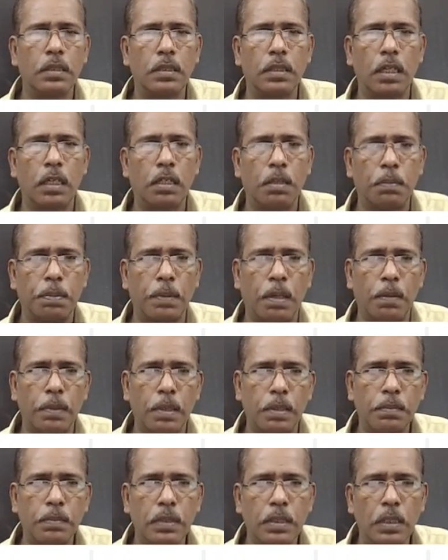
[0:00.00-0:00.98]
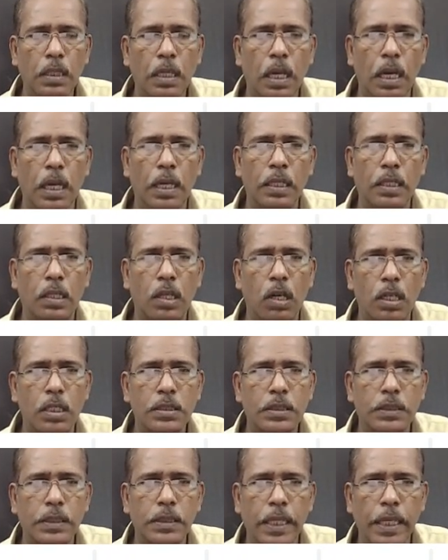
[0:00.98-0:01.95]
not a problem, and
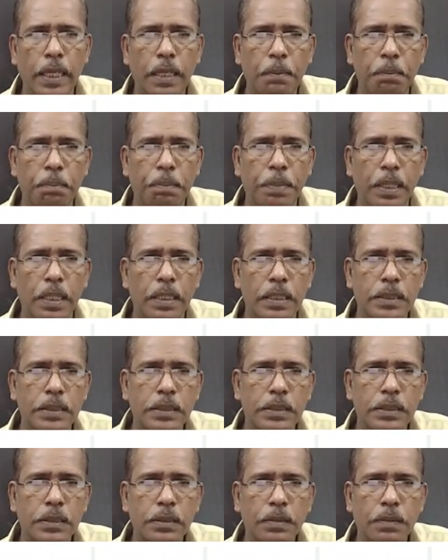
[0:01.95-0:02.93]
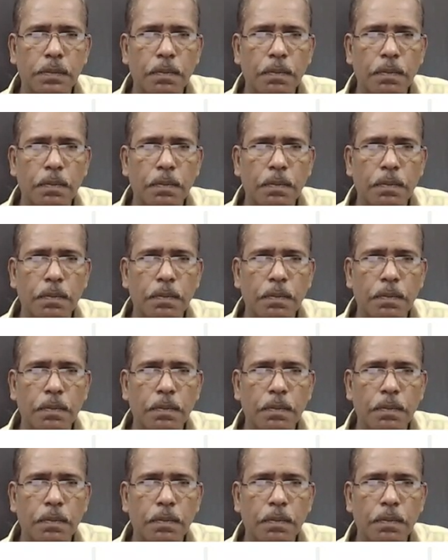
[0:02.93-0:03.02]
cos a plus